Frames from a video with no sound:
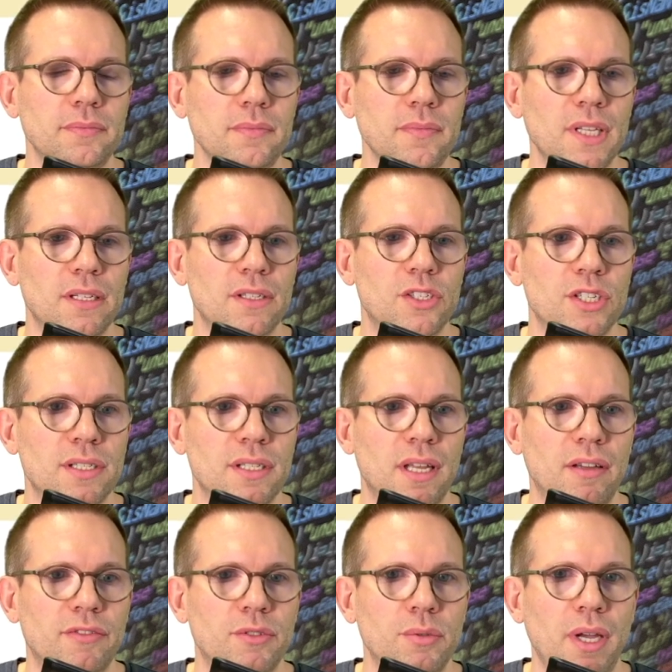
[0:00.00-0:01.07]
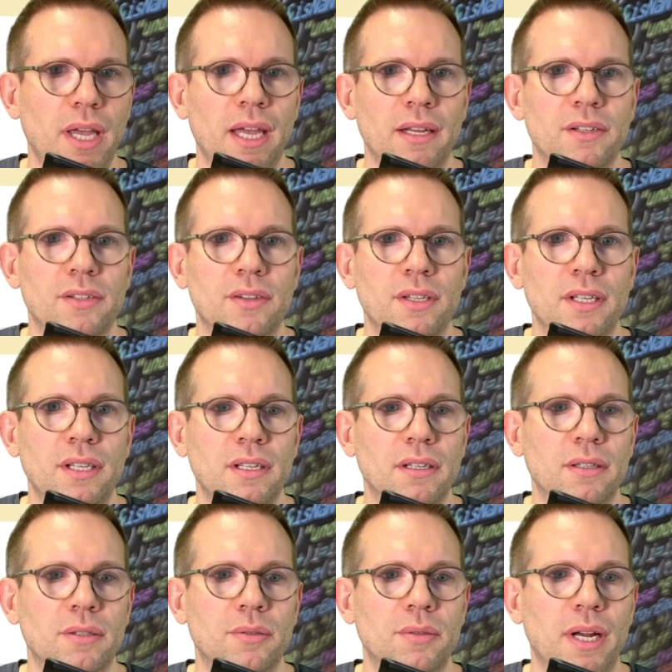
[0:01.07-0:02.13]
I just have to add the
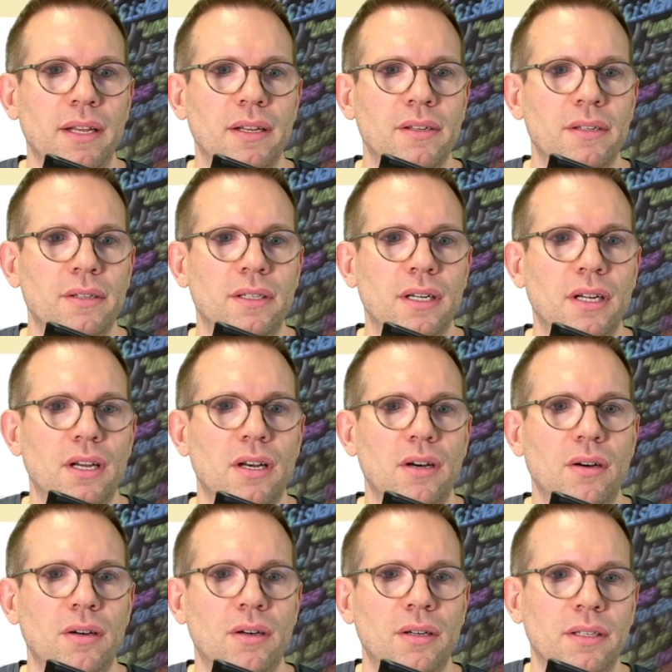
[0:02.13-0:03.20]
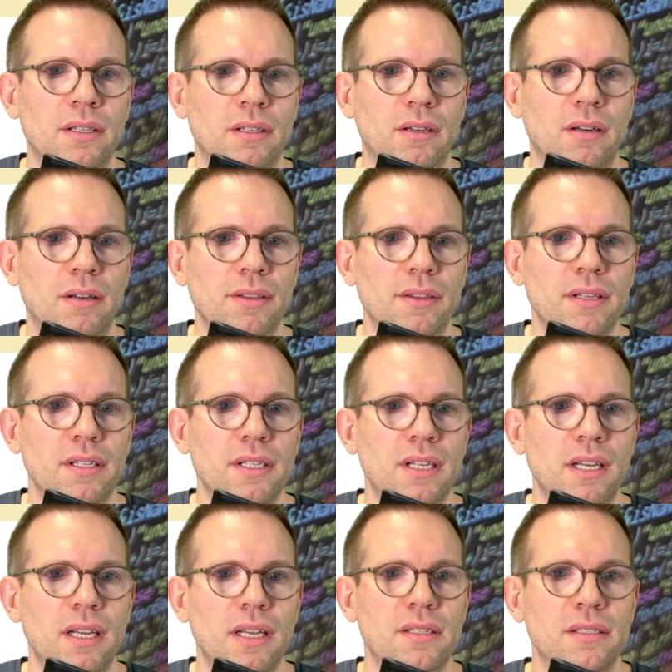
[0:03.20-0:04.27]
render on
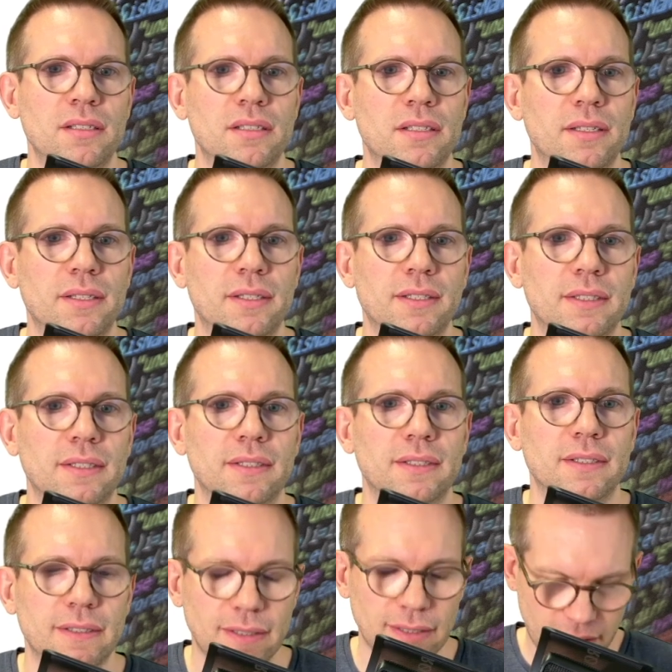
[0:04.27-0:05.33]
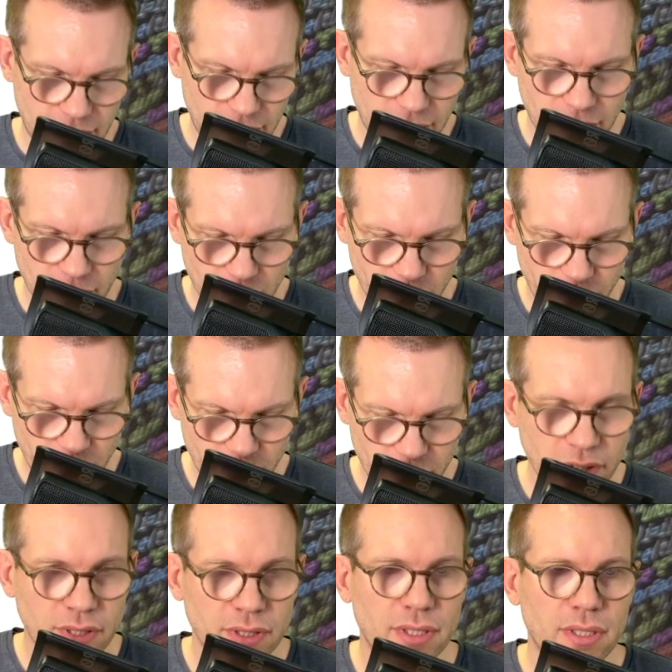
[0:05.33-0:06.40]
authenticated
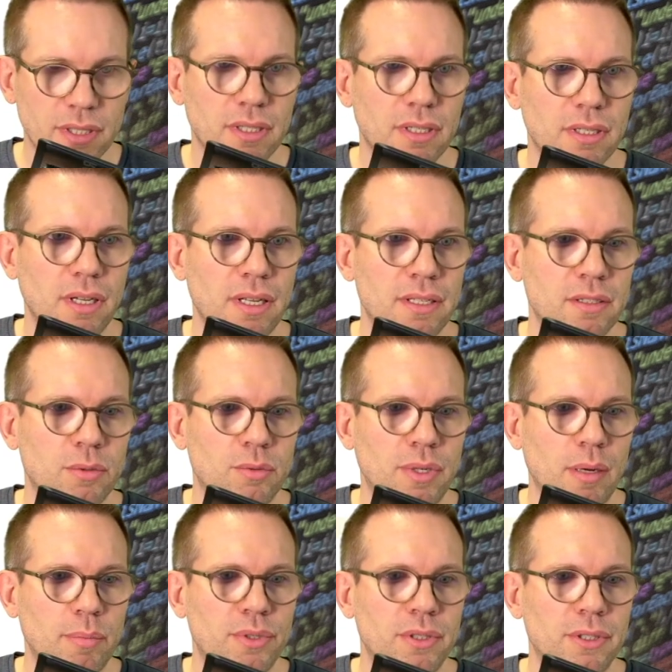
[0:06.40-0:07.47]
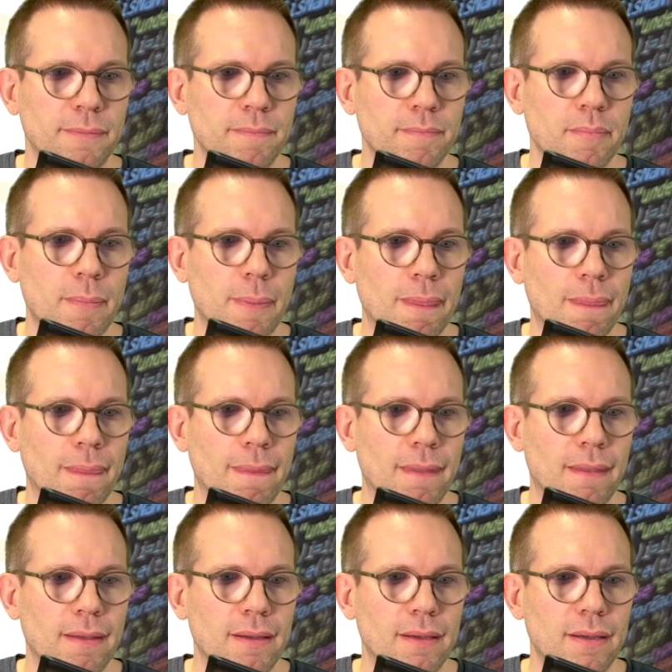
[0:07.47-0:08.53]
component as a wrapper,
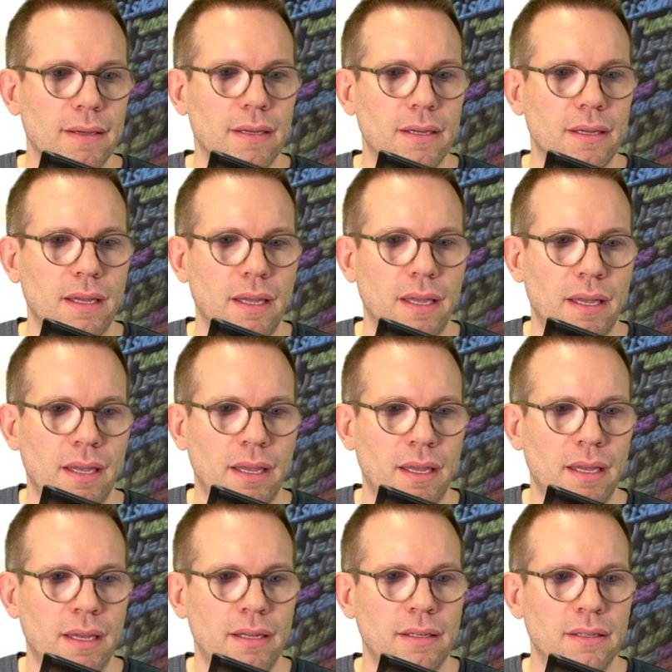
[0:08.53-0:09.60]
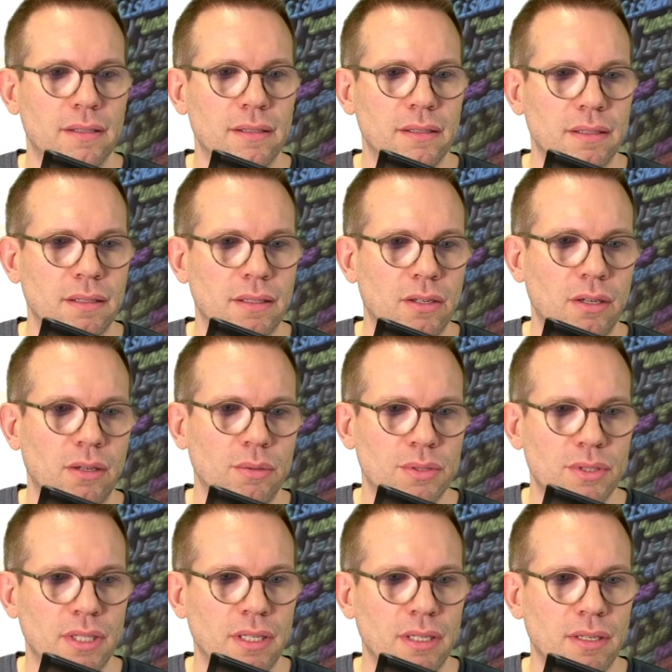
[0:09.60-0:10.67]
and
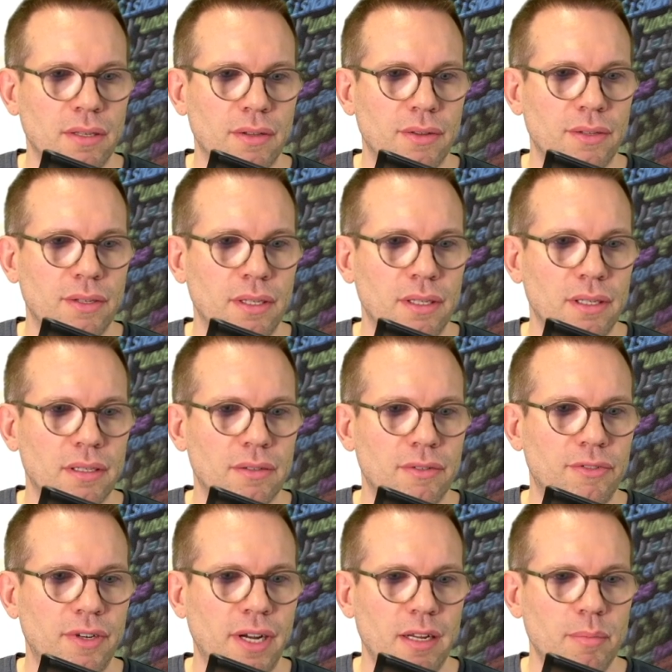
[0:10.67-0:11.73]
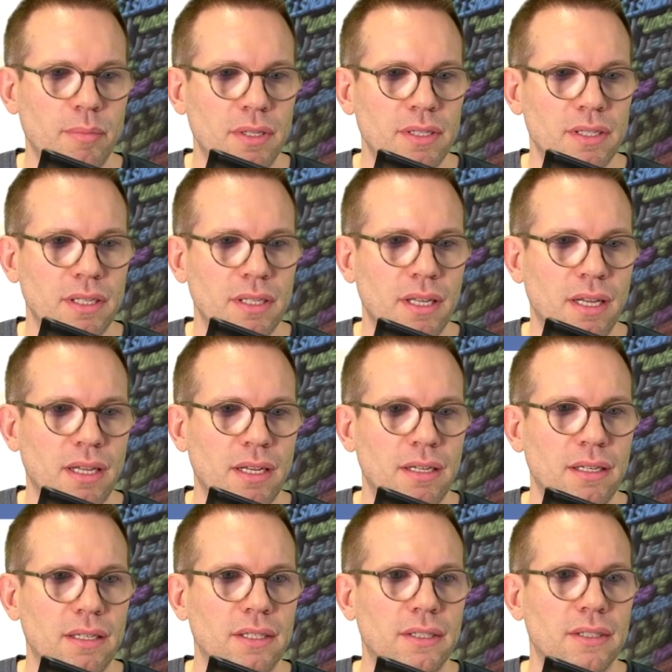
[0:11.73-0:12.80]
closing the fragment
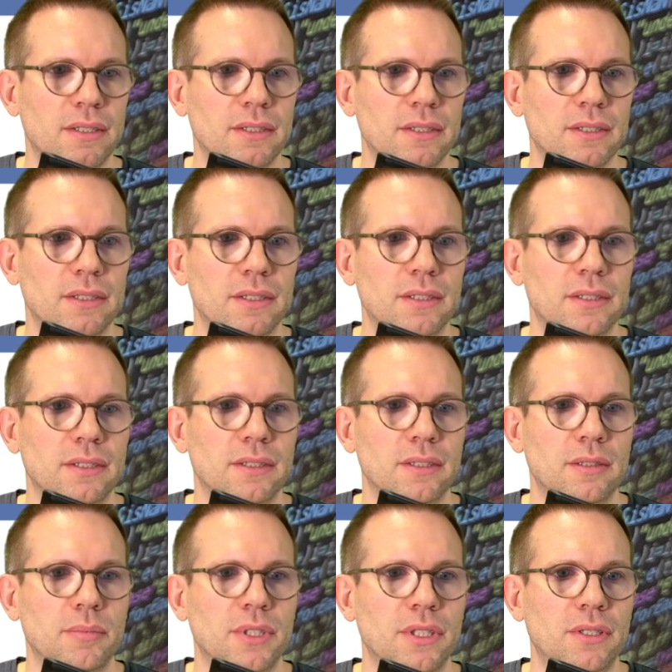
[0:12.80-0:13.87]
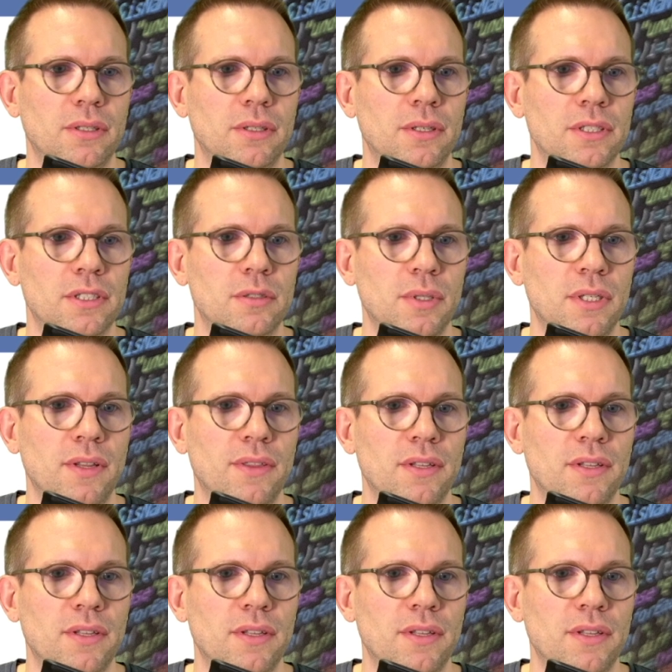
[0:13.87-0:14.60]
again, because we need this